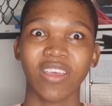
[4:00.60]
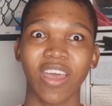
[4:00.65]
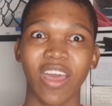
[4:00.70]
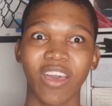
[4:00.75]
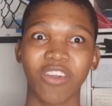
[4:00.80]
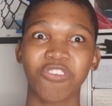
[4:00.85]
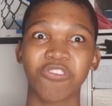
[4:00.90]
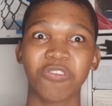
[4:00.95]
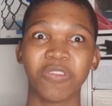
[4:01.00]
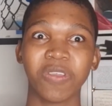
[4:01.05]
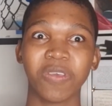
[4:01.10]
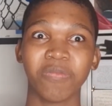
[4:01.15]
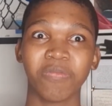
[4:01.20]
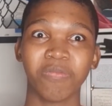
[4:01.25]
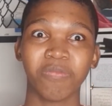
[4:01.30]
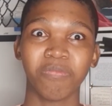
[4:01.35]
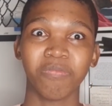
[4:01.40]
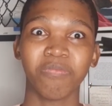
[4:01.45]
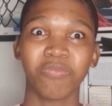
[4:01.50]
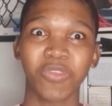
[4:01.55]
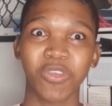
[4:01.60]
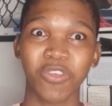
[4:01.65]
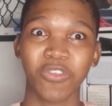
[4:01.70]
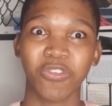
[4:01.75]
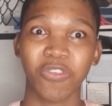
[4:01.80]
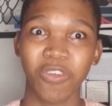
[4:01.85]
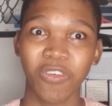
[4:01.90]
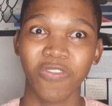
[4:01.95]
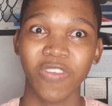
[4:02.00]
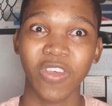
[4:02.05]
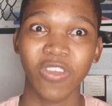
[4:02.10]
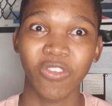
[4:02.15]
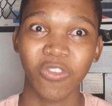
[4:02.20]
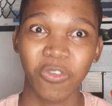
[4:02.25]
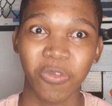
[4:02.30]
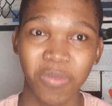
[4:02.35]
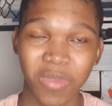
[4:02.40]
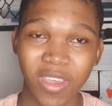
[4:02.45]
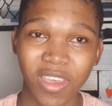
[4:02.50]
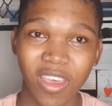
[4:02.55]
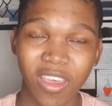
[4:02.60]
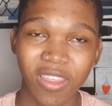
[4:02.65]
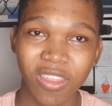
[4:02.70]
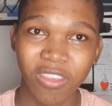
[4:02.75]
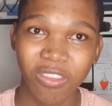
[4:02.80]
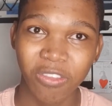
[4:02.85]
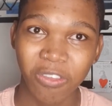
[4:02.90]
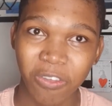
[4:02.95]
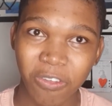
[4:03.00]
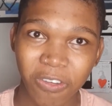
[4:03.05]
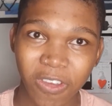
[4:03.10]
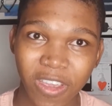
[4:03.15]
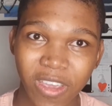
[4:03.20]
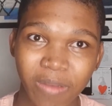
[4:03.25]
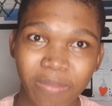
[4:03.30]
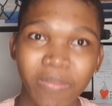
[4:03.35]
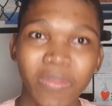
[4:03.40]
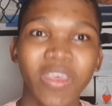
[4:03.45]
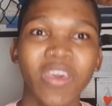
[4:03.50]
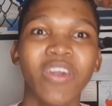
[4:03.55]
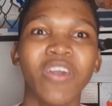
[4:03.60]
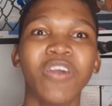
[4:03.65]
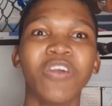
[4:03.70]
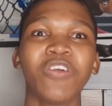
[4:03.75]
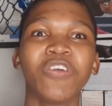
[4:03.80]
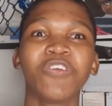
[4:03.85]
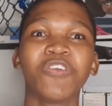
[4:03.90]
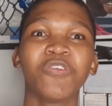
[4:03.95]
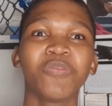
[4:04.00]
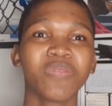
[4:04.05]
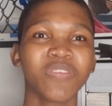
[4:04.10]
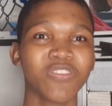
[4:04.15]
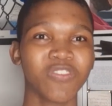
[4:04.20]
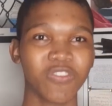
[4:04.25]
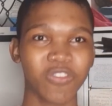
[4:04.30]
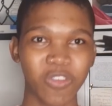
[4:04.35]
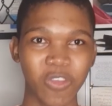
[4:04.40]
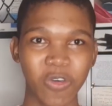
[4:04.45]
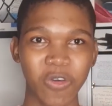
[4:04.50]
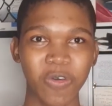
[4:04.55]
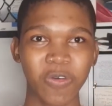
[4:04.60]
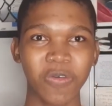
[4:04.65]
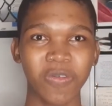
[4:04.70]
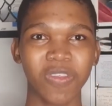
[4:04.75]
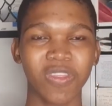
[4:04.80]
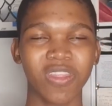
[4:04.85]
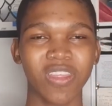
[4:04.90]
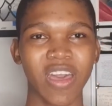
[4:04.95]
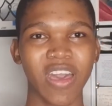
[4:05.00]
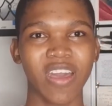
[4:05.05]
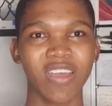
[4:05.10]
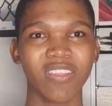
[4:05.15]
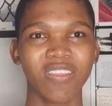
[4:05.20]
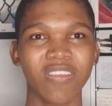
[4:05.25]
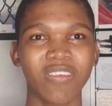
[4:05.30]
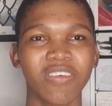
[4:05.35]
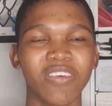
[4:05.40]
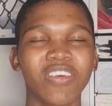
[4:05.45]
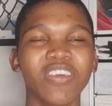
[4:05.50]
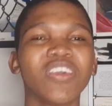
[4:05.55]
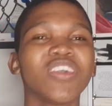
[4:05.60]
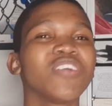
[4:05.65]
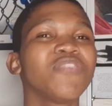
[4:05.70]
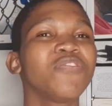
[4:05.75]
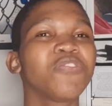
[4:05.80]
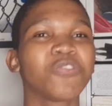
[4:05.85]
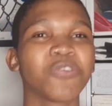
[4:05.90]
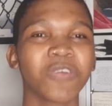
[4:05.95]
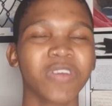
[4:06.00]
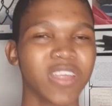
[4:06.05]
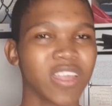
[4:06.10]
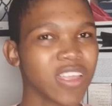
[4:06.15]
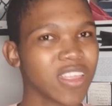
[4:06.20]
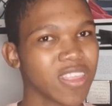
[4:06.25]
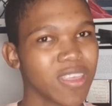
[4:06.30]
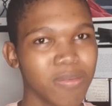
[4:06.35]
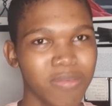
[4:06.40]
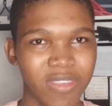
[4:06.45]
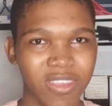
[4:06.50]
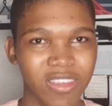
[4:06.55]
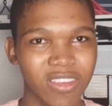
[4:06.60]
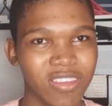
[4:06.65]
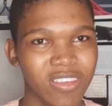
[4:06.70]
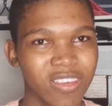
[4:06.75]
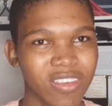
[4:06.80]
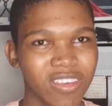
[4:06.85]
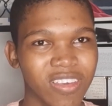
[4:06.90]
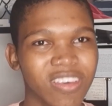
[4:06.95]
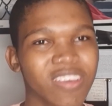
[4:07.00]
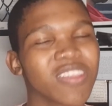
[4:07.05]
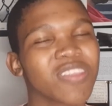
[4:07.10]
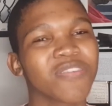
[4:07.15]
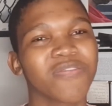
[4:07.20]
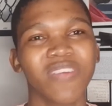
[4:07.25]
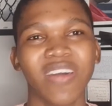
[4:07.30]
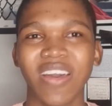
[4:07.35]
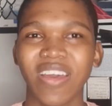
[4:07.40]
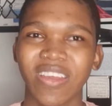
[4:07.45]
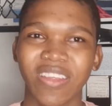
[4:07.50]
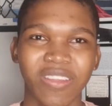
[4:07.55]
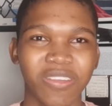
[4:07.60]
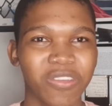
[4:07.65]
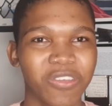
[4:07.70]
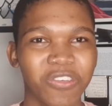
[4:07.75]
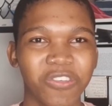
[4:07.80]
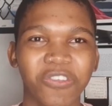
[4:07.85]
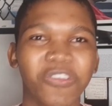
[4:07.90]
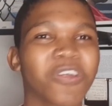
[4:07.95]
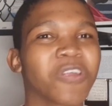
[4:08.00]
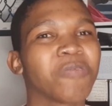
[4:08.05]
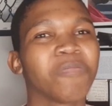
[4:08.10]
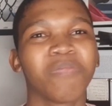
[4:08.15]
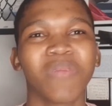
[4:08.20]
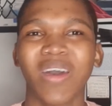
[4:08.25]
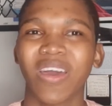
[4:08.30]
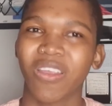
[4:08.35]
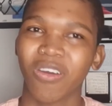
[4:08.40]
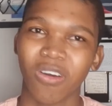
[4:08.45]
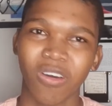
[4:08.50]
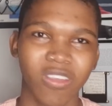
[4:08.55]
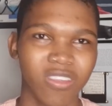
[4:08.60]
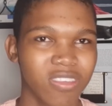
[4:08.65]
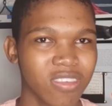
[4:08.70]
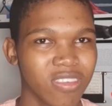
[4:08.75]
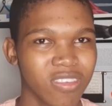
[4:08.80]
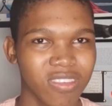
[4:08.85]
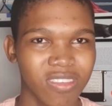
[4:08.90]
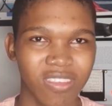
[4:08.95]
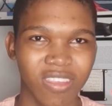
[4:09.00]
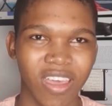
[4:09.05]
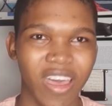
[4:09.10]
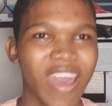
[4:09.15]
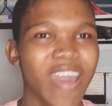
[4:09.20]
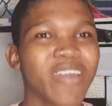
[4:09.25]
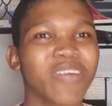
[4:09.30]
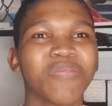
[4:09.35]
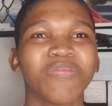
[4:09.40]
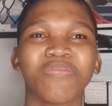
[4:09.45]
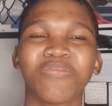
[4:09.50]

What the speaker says: actually deserving to be in this degree, you must know that if you don't get accepted, it's fine. You're not a bad artist. I'm